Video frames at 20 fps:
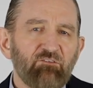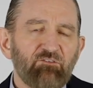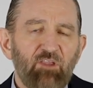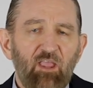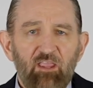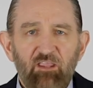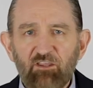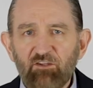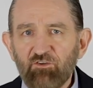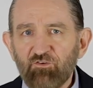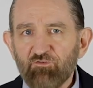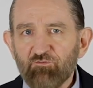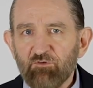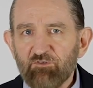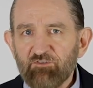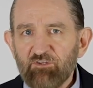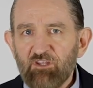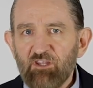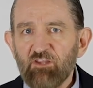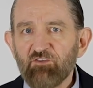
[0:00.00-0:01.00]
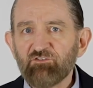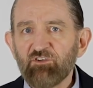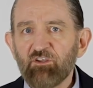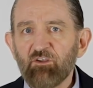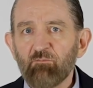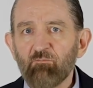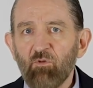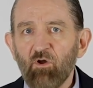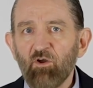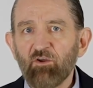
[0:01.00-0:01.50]
Taking a
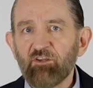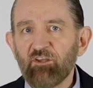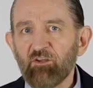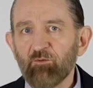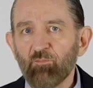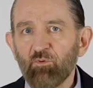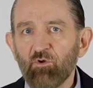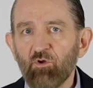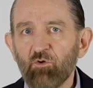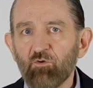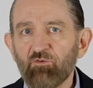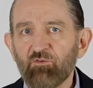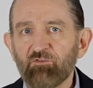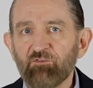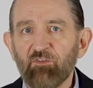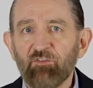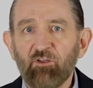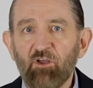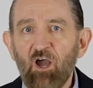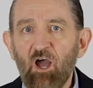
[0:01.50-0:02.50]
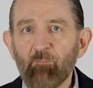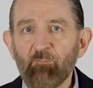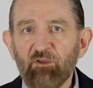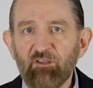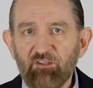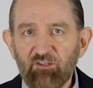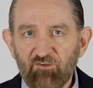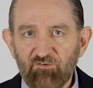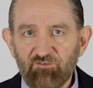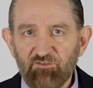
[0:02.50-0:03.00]
strategic marketing approach to the
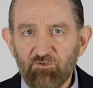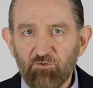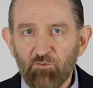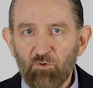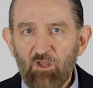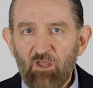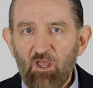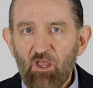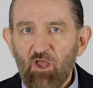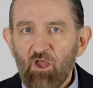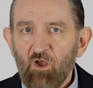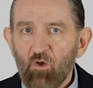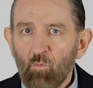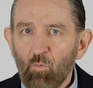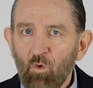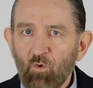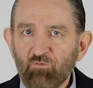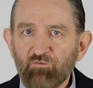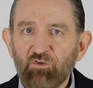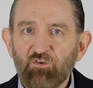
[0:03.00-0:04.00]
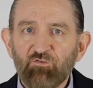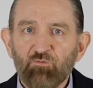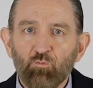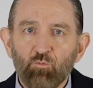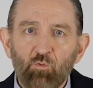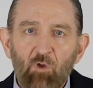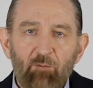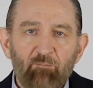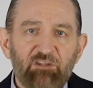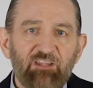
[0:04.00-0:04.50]
COPPA issue won't just
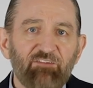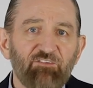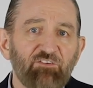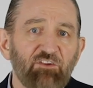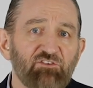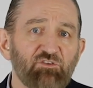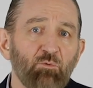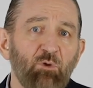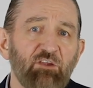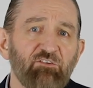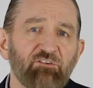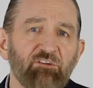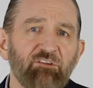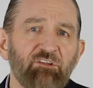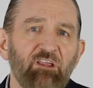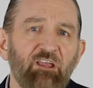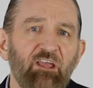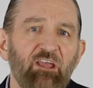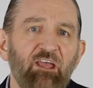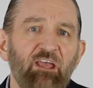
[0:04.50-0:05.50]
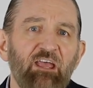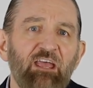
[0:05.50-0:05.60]
remedy the situation,